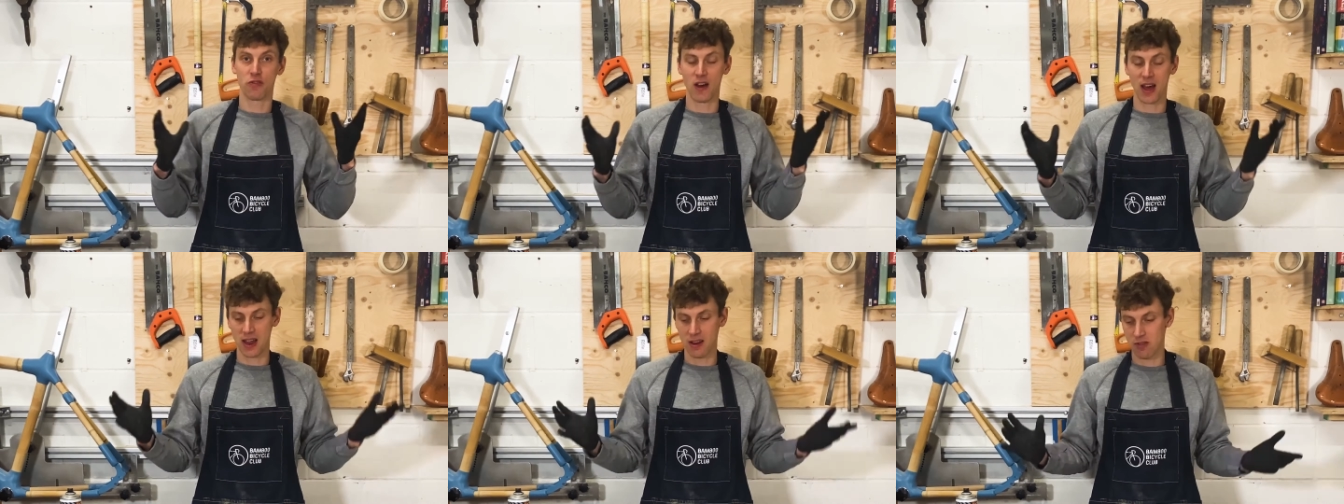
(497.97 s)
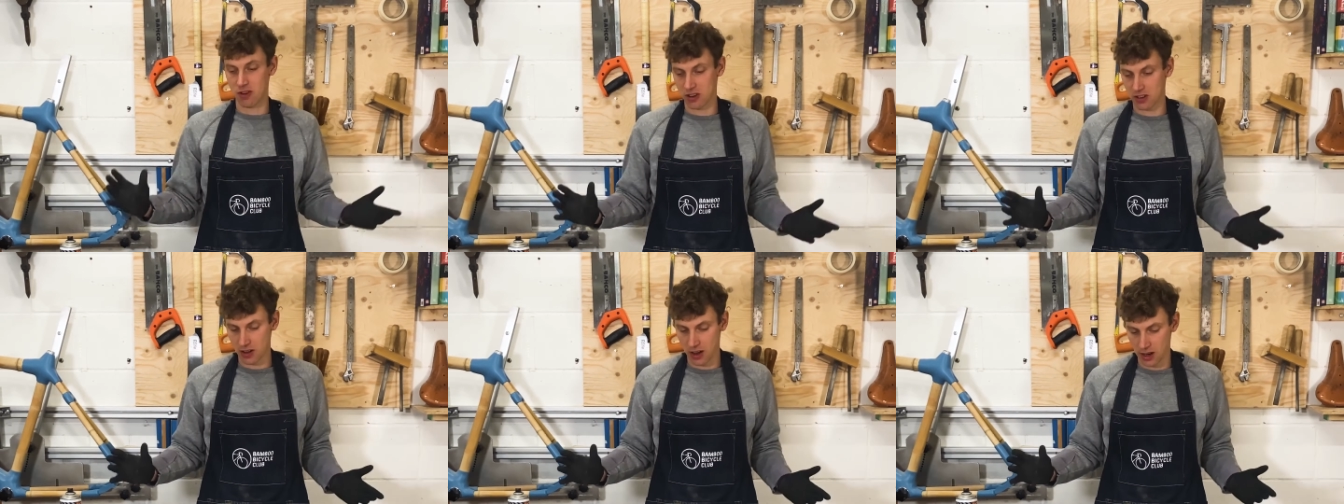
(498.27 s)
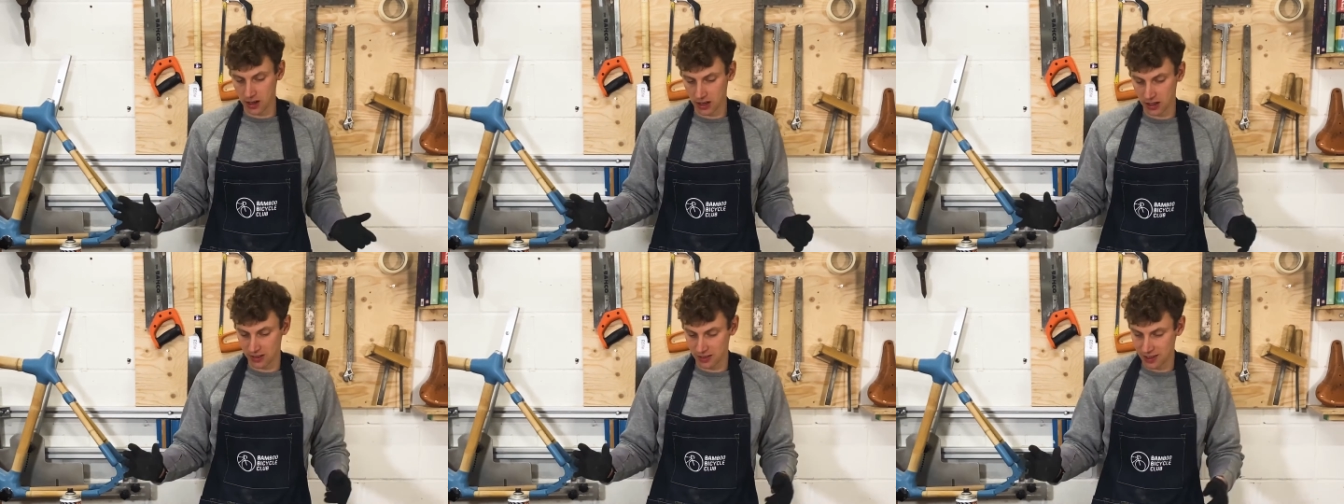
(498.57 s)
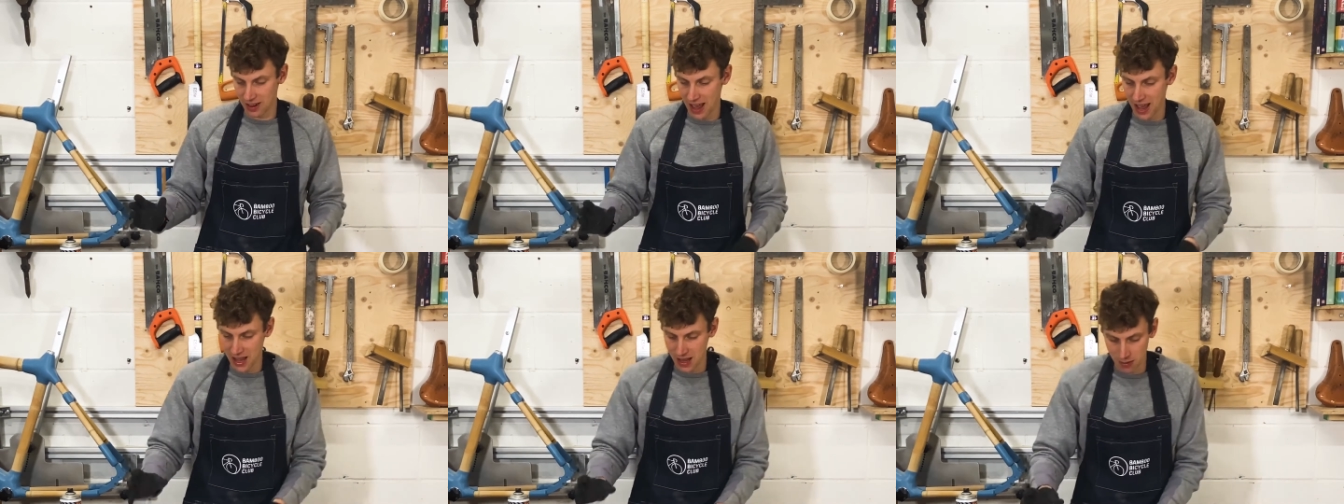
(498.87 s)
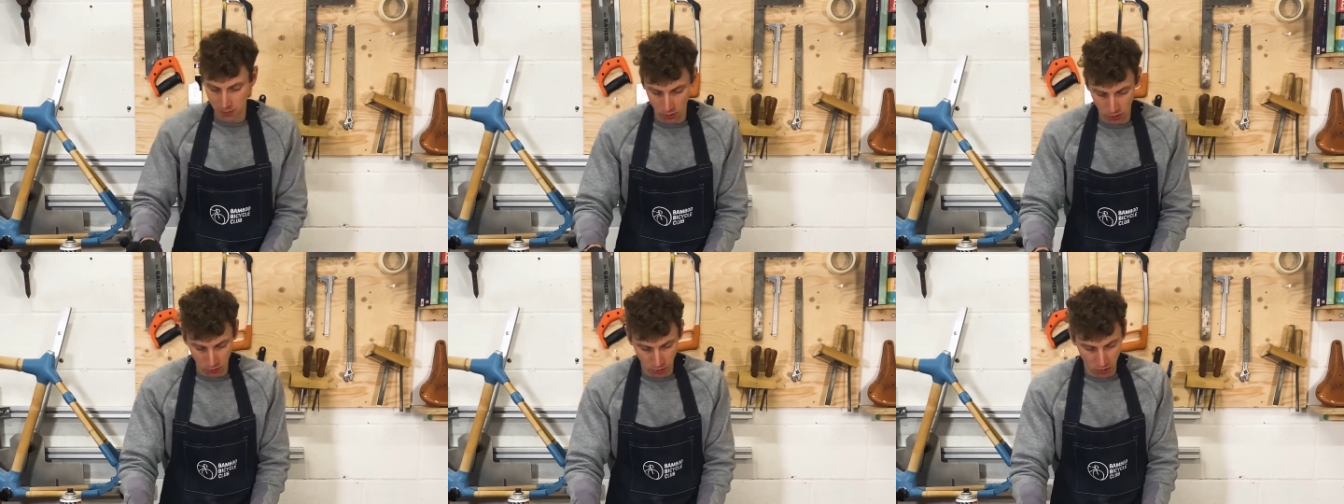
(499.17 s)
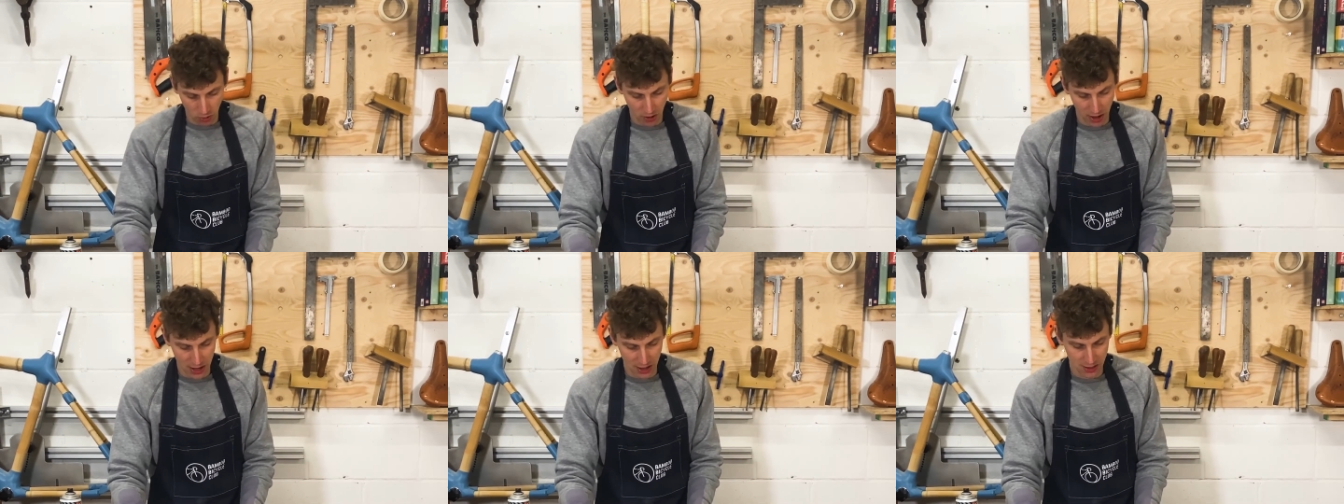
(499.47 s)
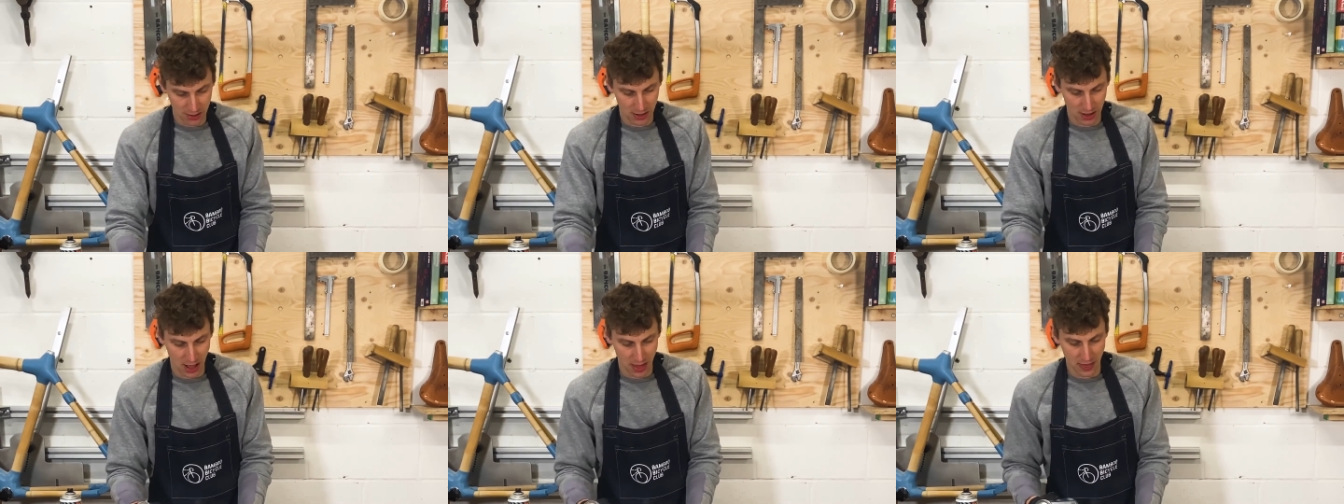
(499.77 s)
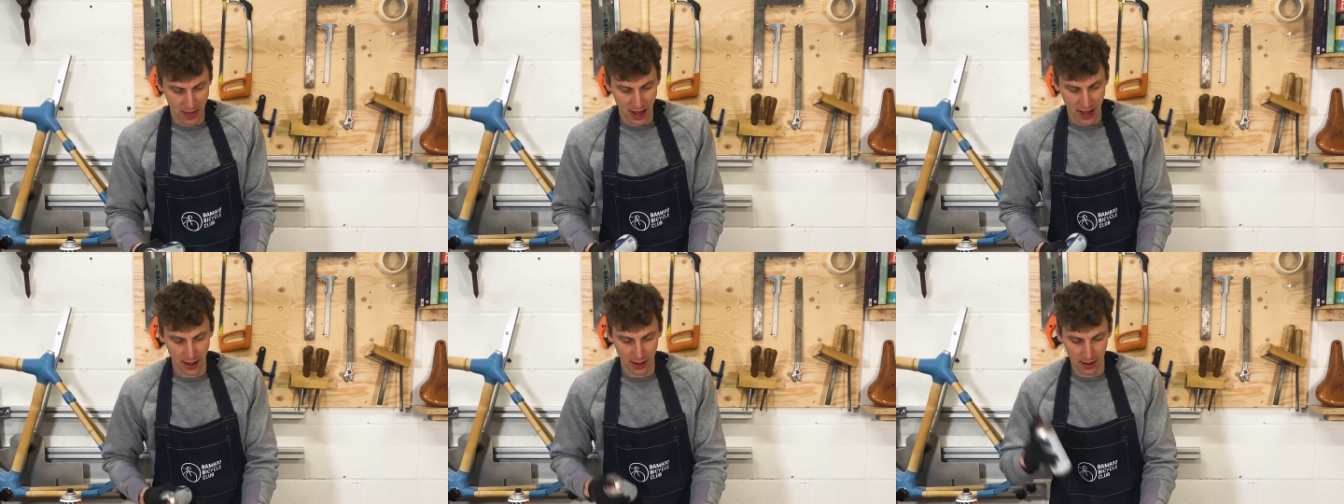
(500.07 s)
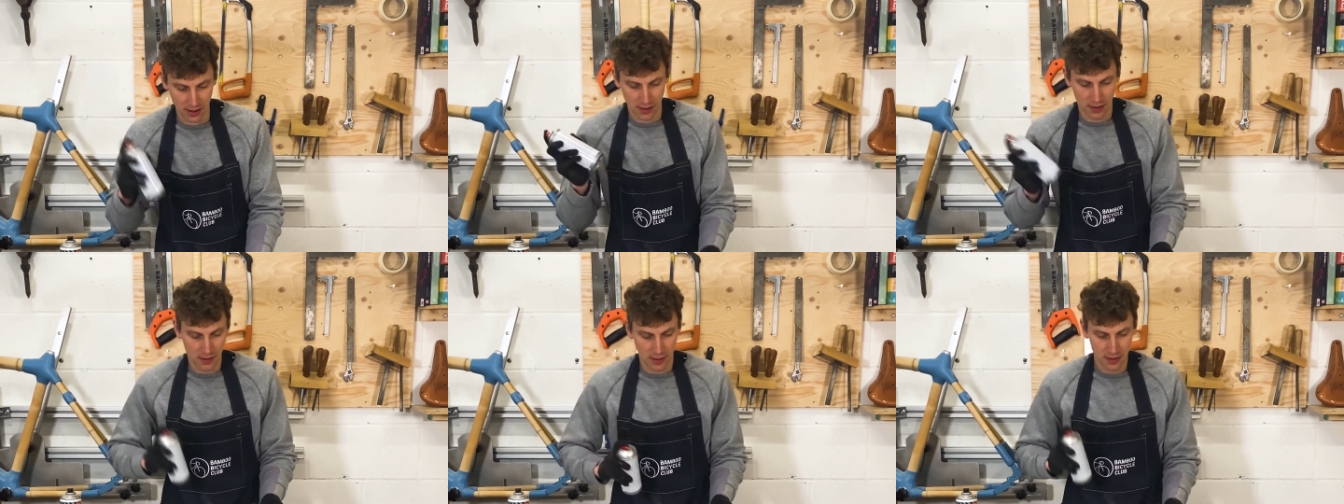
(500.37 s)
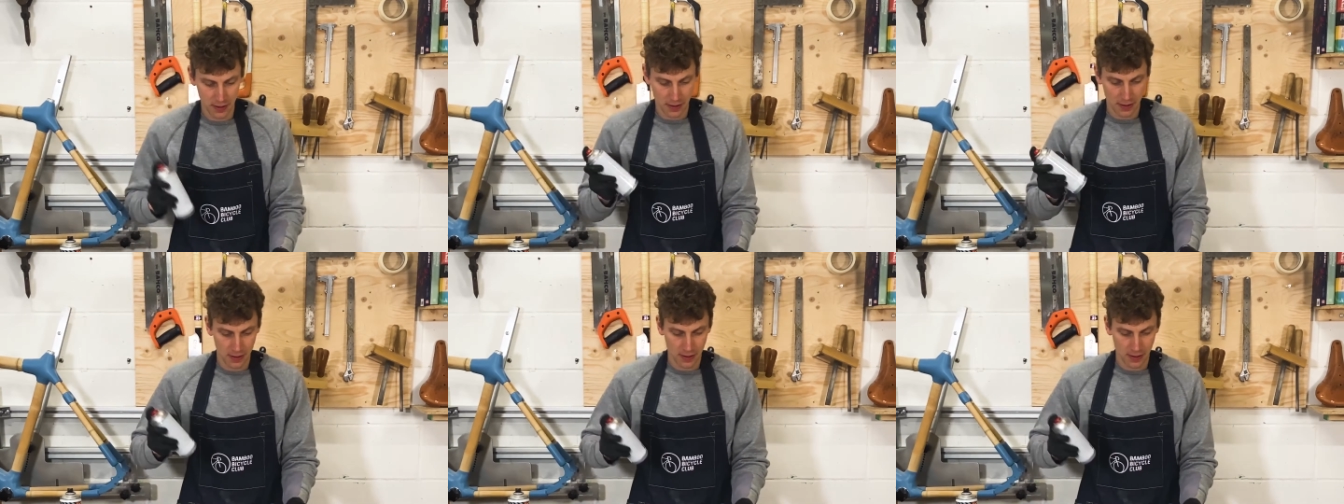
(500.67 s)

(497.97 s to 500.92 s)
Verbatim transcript: on your favourite dining table or anything like that.